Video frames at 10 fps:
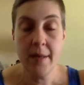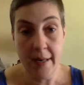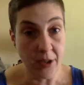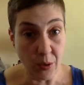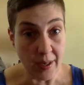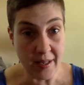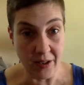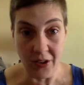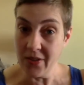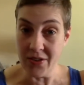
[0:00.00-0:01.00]
Now, do I
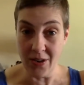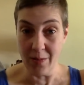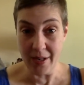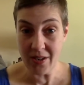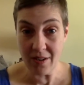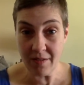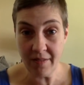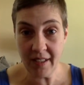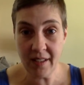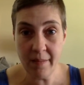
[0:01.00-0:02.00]
still consider myself a
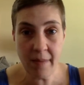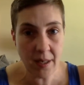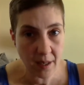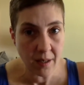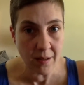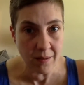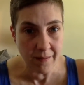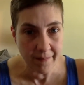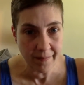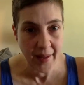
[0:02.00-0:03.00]
victim? No,
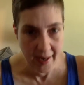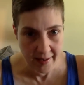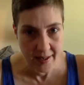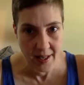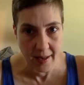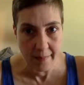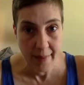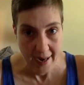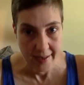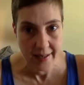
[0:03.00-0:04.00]
hence the
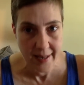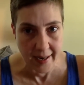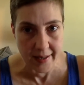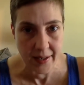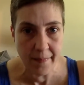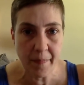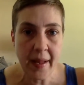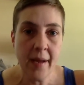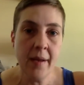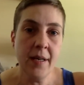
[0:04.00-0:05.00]
past tense.
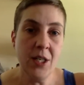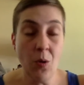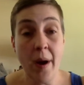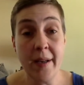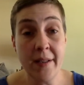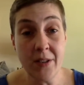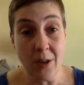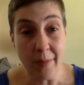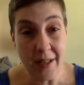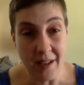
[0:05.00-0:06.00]
Do I consider
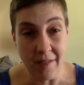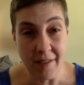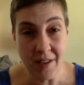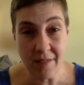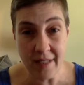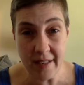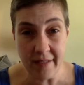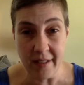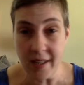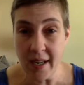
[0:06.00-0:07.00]
myself a
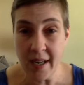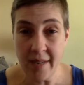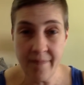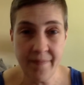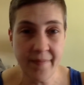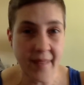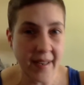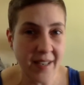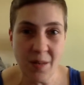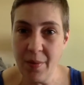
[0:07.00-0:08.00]
survivor?
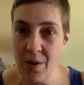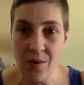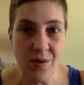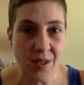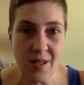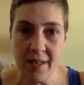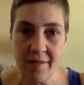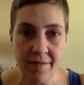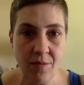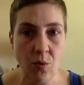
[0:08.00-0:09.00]
I suppose
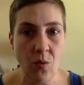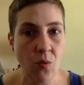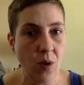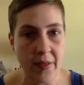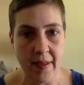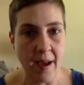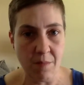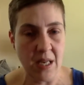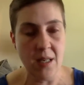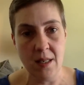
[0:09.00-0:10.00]
if what that
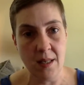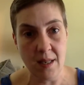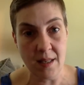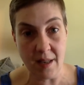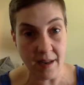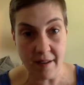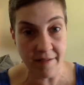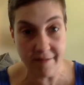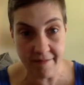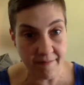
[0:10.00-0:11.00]
means is
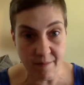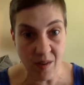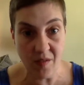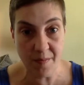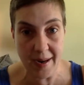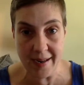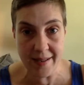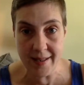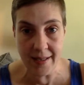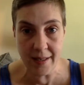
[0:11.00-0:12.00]
I've moved
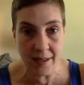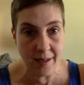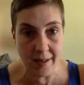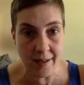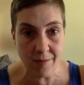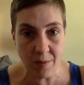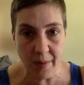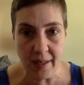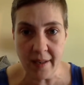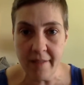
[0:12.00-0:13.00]
past it and gotten on with
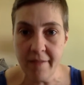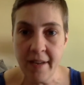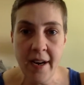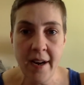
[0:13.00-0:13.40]
my life.